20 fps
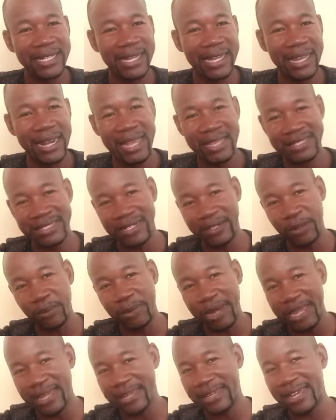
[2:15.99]
And as a
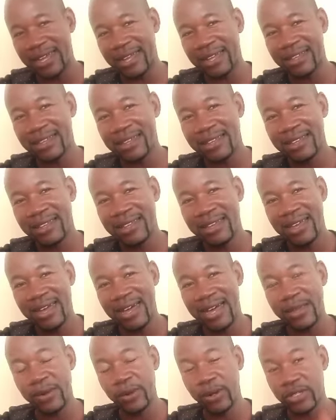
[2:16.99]
reminder,
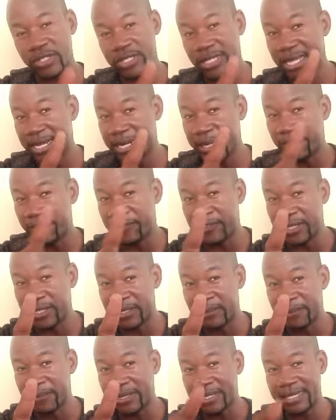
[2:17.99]
an auxiliary
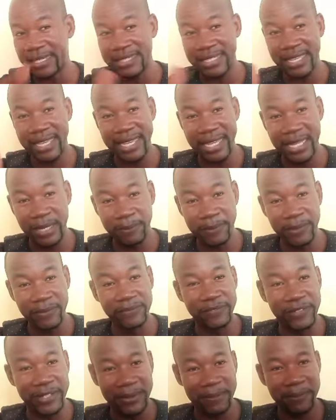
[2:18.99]
verb is a
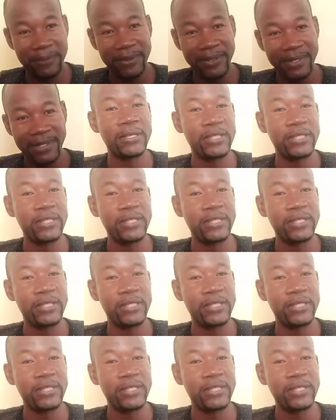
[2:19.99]
helping verb.